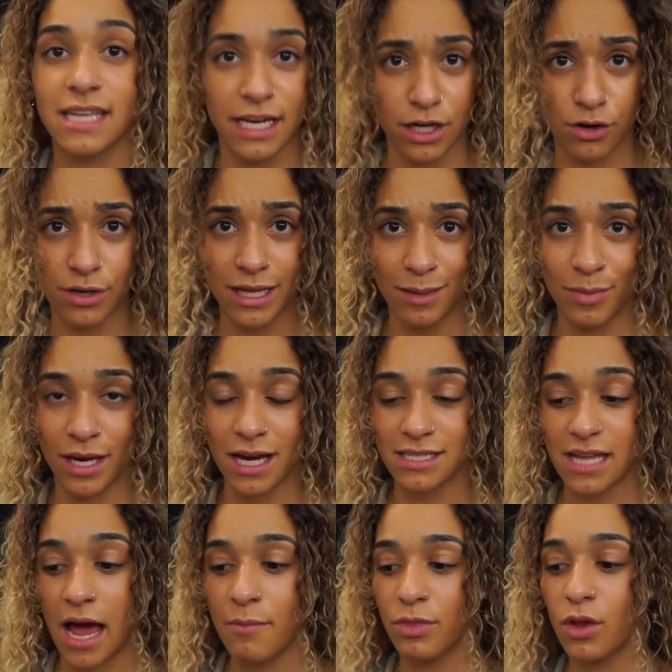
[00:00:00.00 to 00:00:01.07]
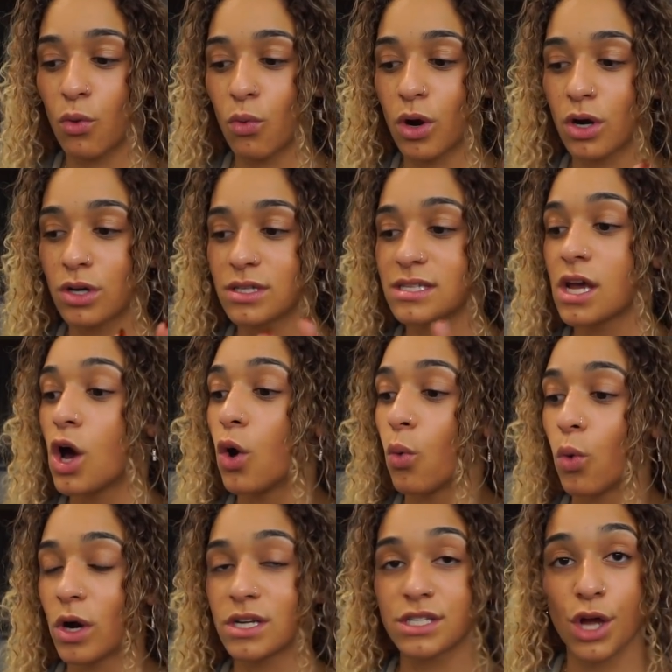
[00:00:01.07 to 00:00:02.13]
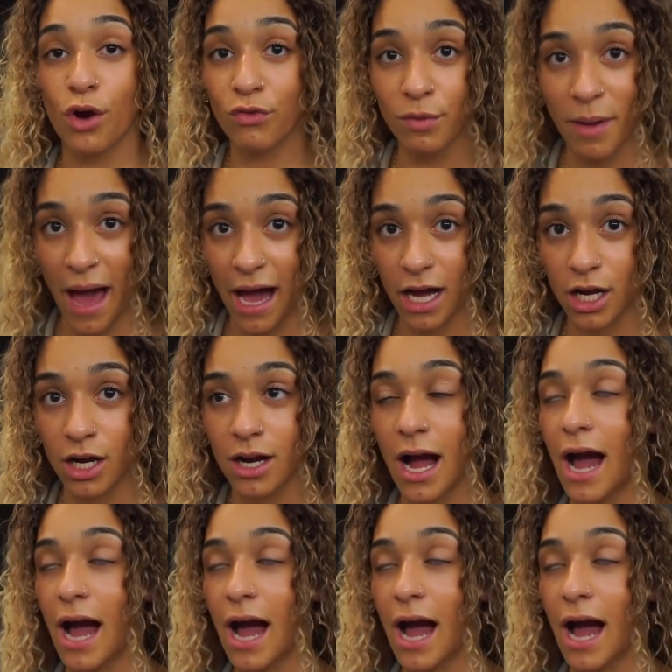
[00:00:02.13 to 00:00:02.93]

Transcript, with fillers: that I don't need because I'm the world's worst overpacker.